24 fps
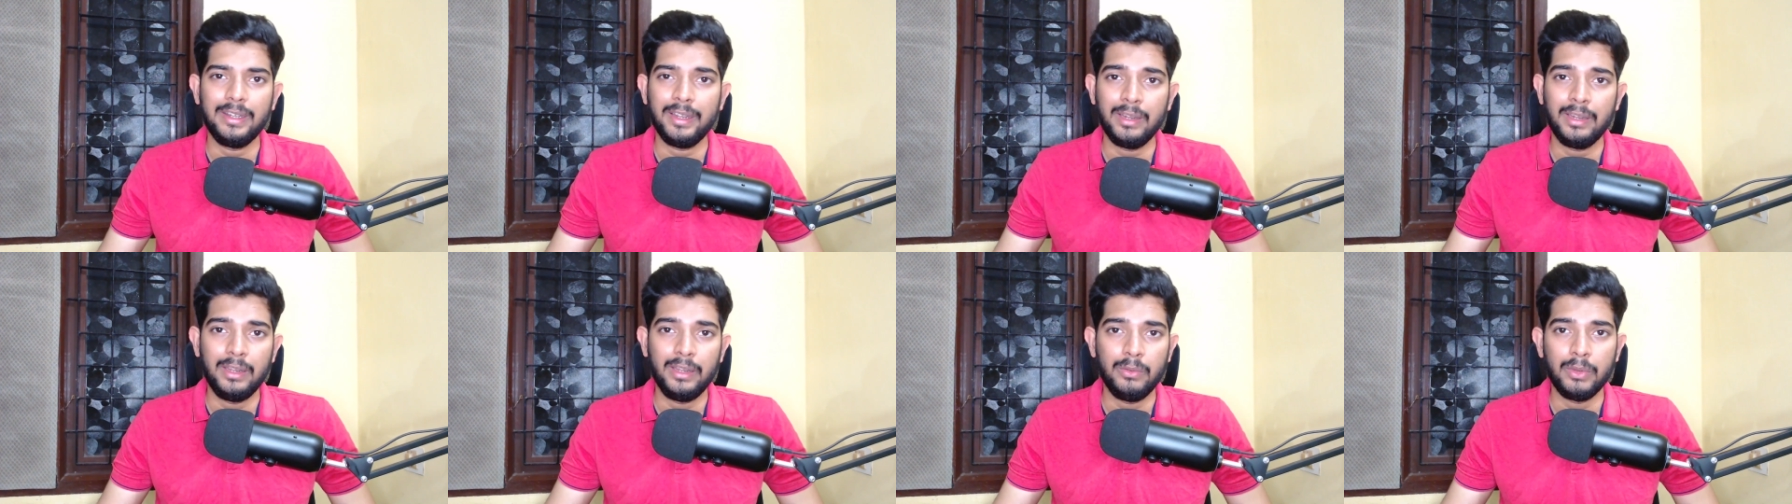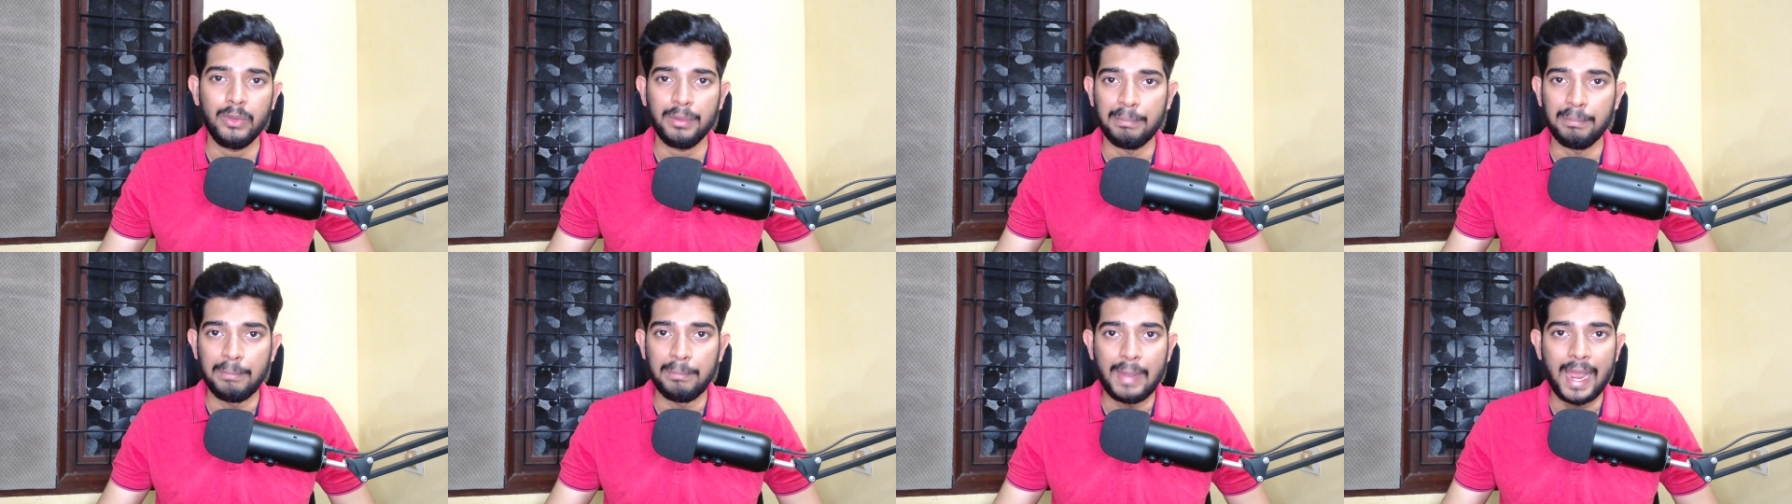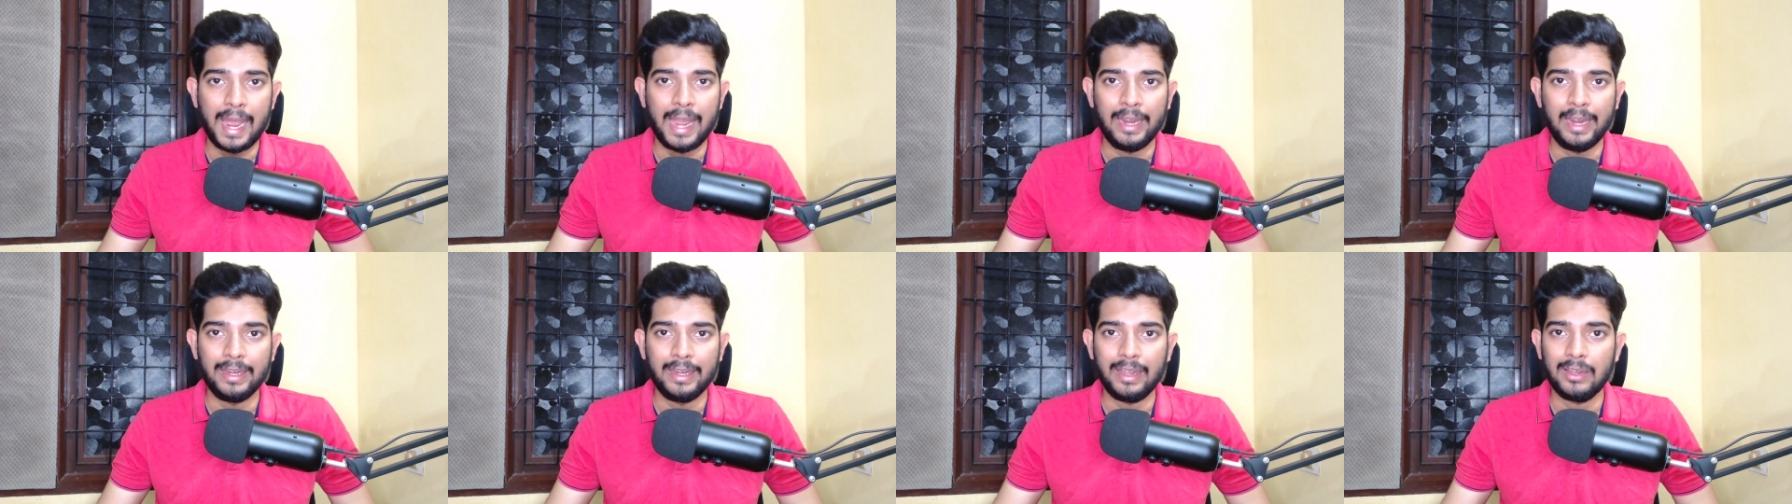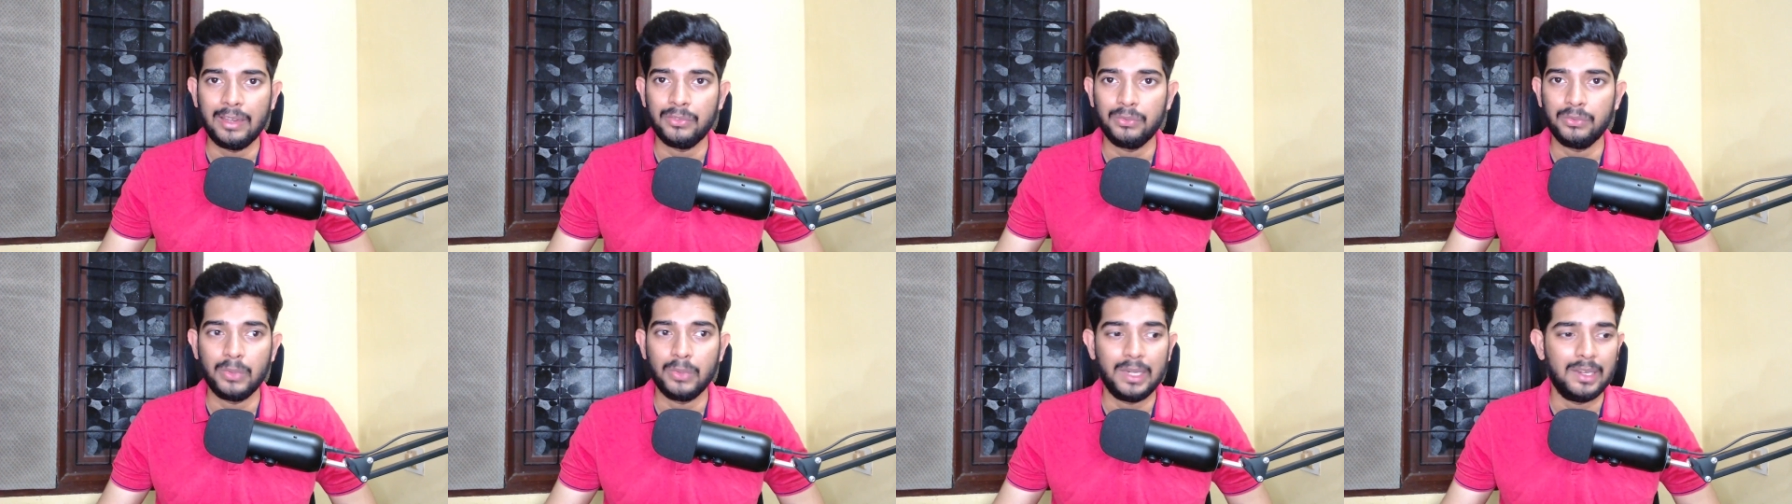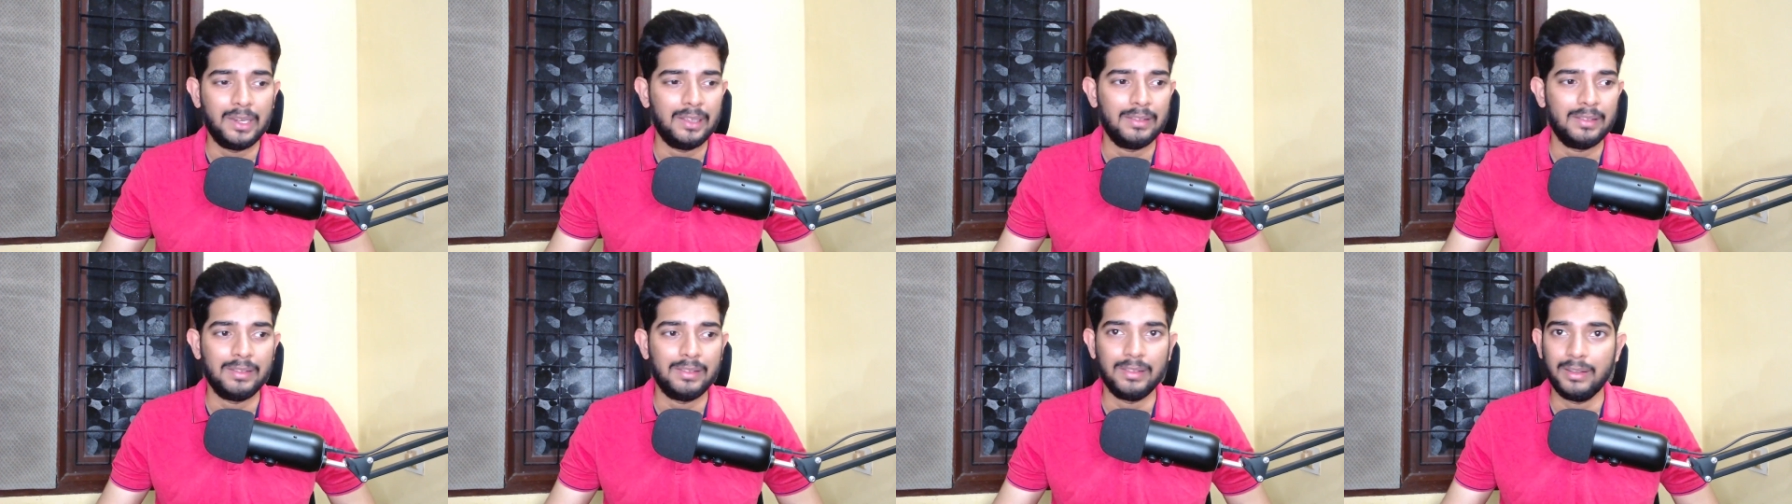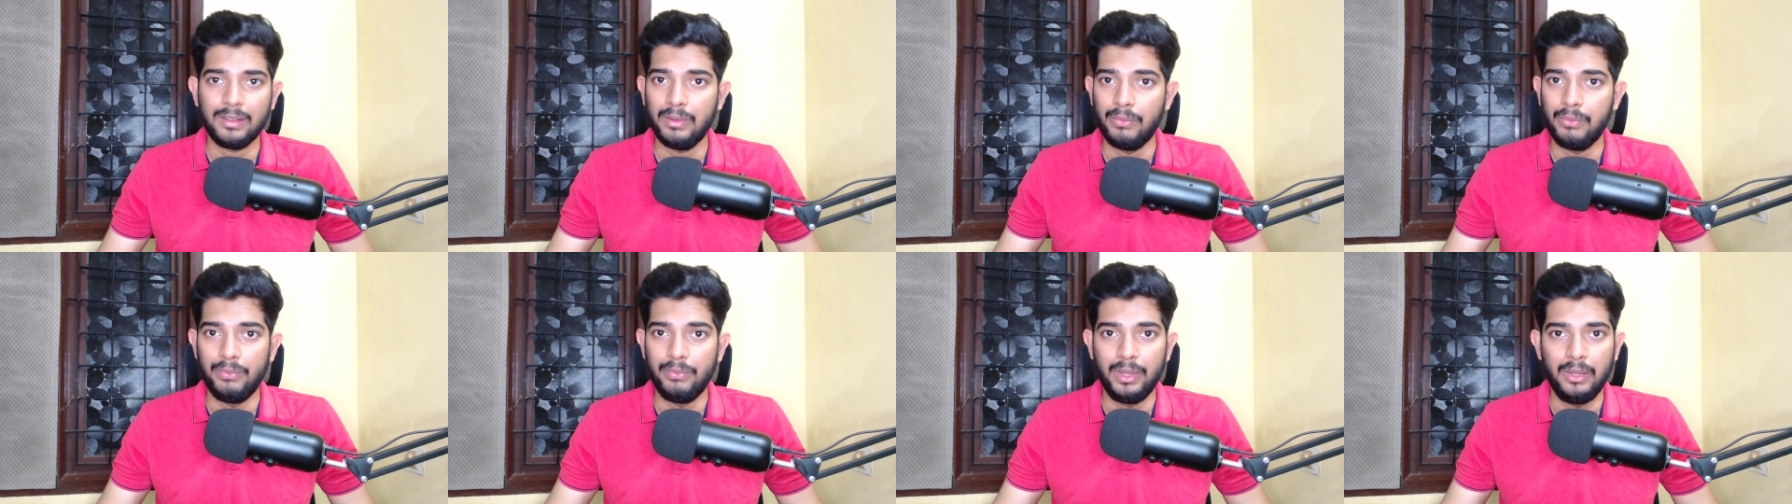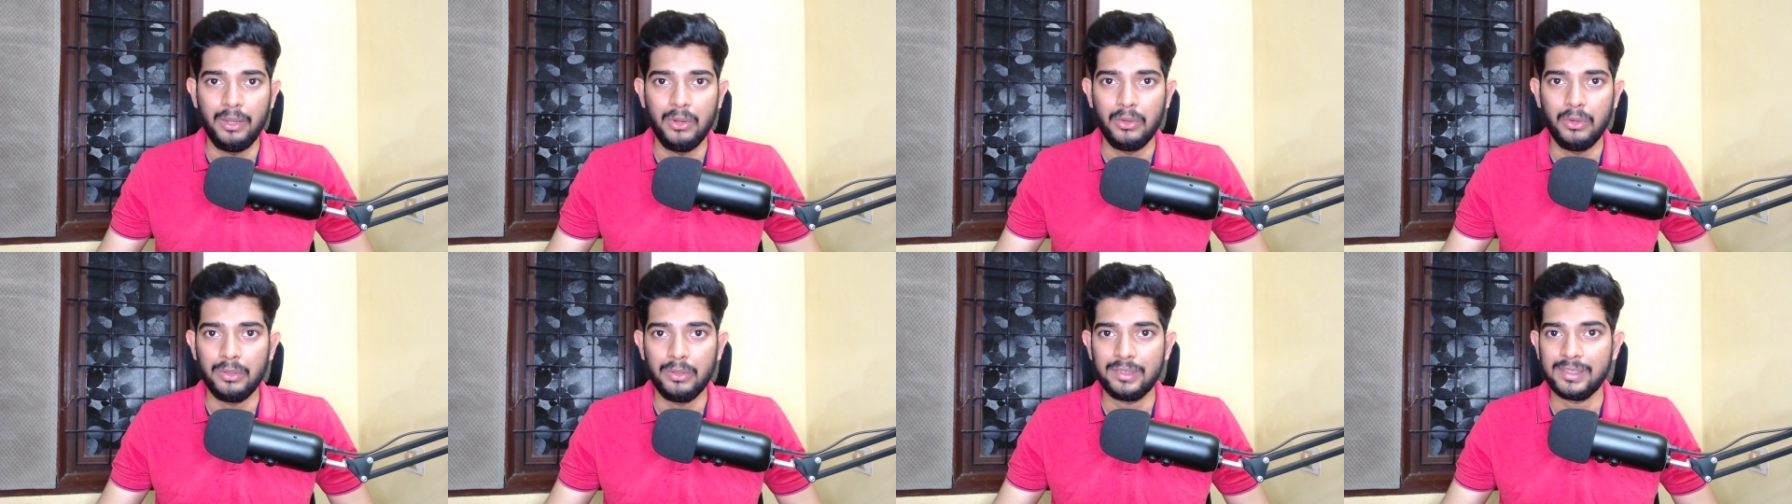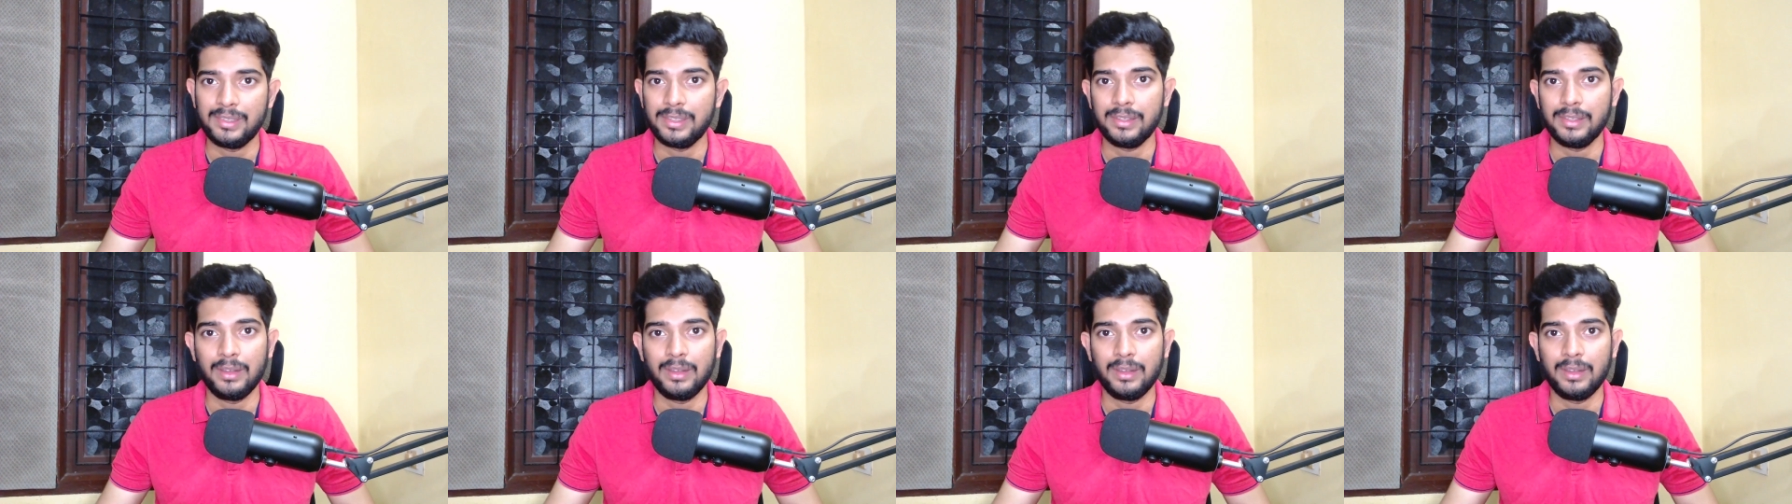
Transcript: in even Mac as well as Windows